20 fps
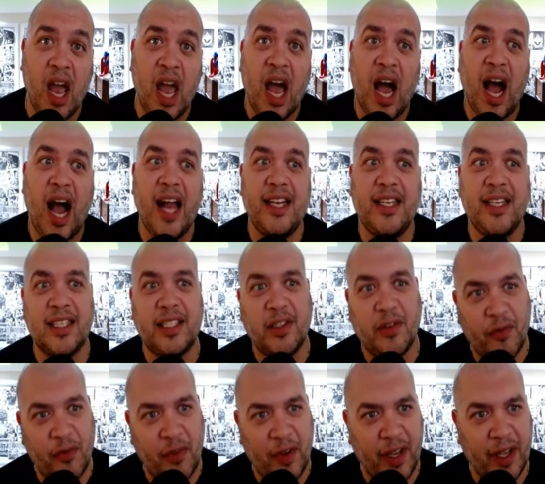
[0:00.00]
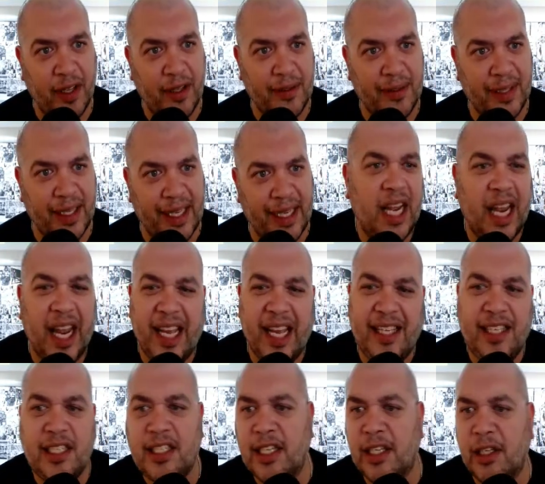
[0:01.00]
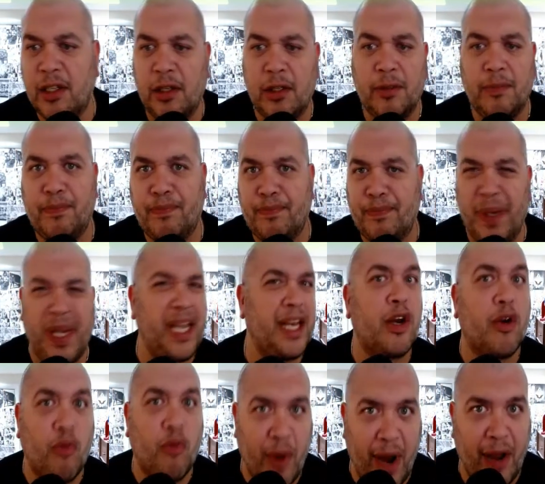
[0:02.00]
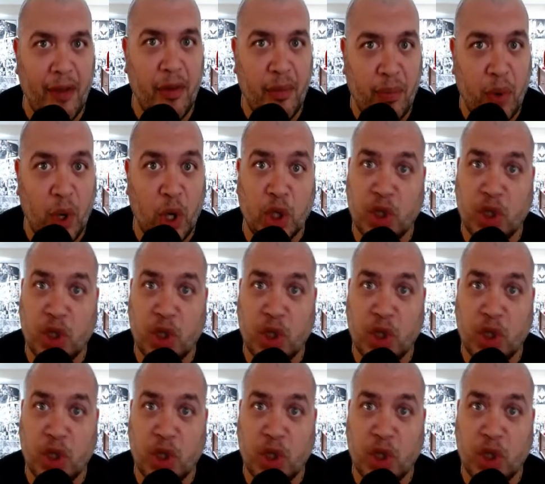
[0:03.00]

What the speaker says: I just feel like it's still beating around the bush,